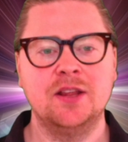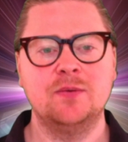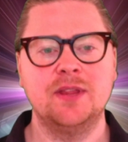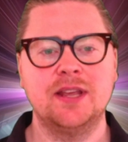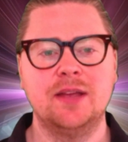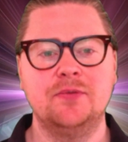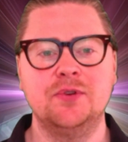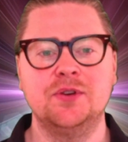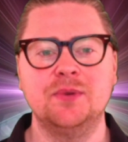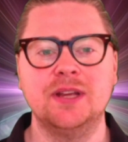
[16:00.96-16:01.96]
that came through
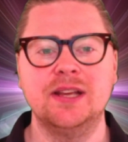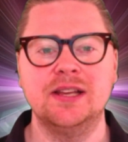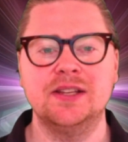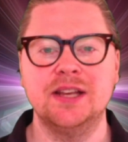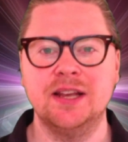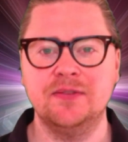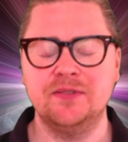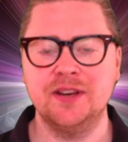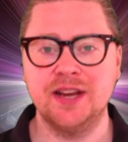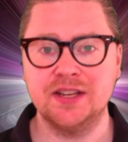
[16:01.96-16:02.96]
to me is,
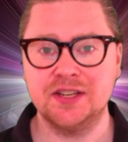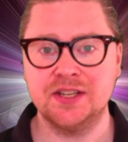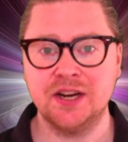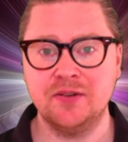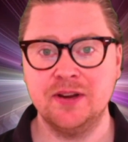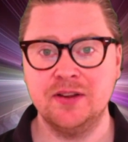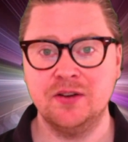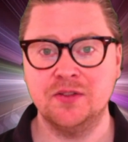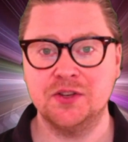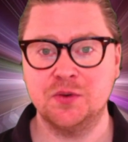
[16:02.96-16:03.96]
if necessary,
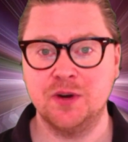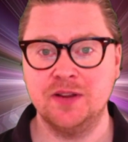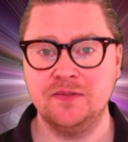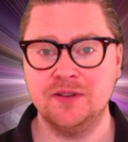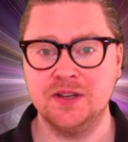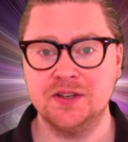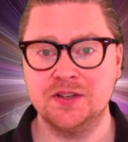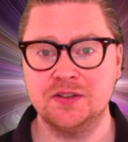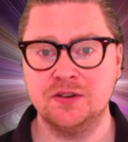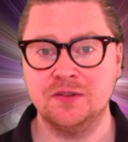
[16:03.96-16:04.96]
on the
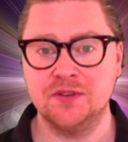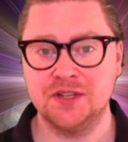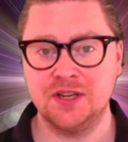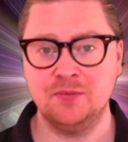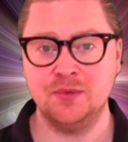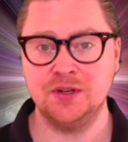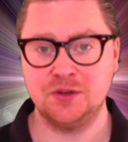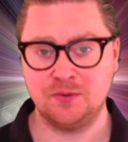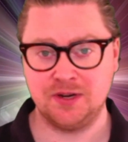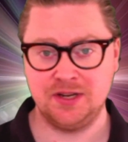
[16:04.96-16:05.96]
21st of December
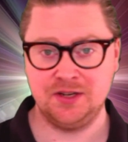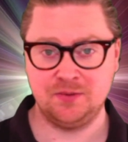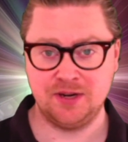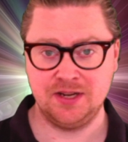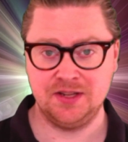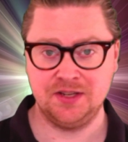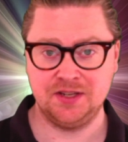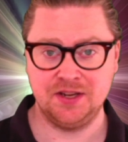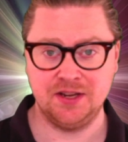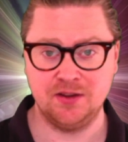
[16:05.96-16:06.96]
2020 this
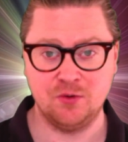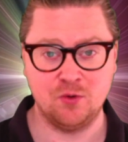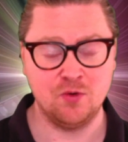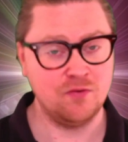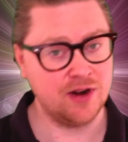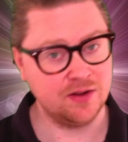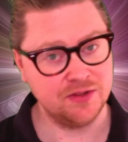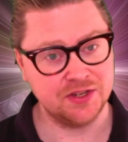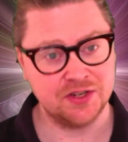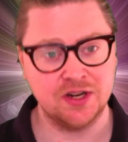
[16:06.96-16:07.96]
year, or around
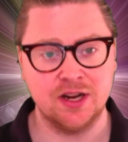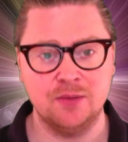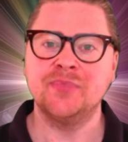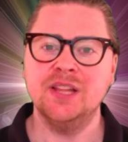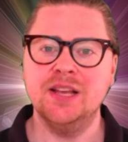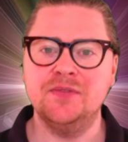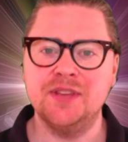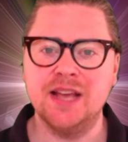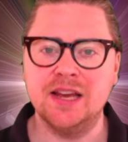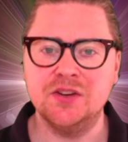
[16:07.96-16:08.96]
this time, if
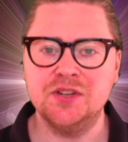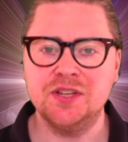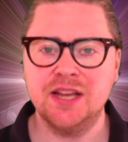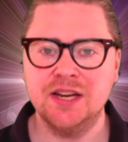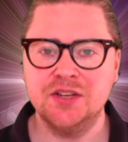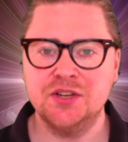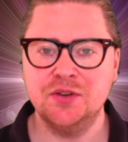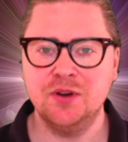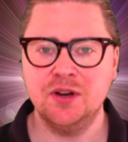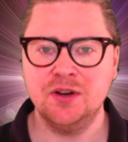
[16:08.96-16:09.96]
the energies are getting too
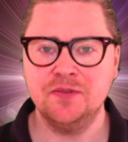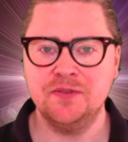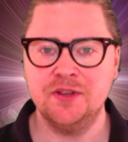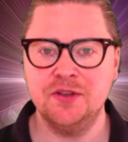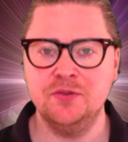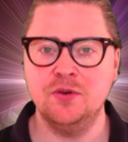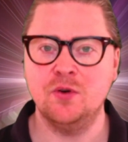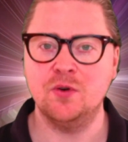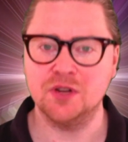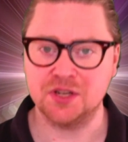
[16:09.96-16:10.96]
hard for you,
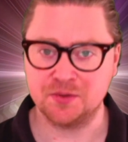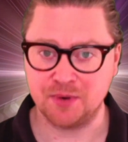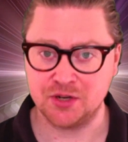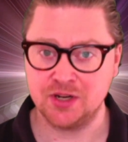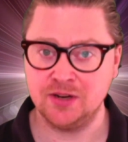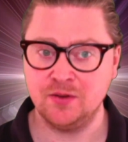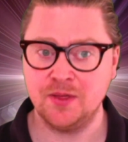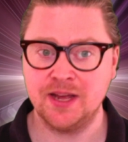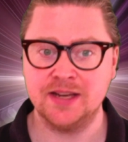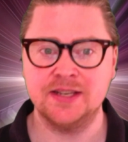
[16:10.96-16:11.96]
or especially on
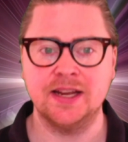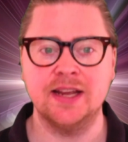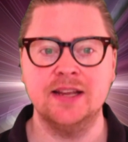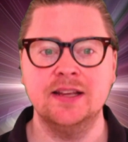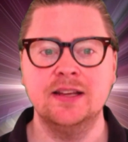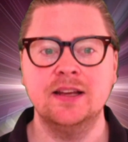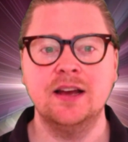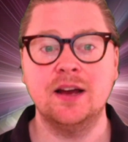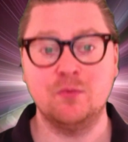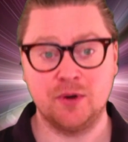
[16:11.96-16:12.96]
that day,
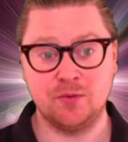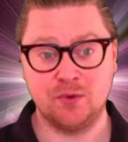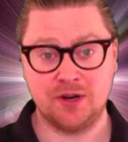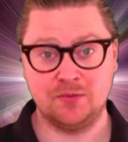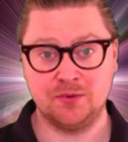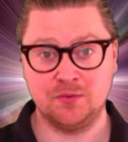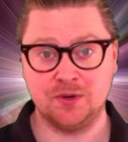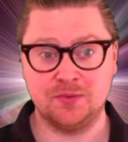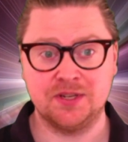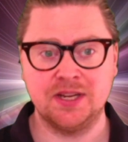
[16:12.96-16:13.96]
and what I
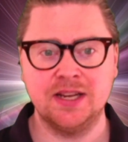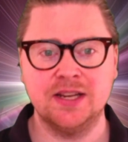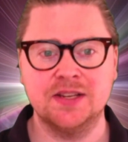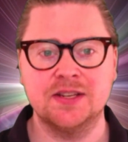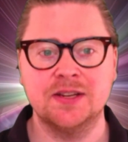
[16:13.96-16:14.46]
was seeing is,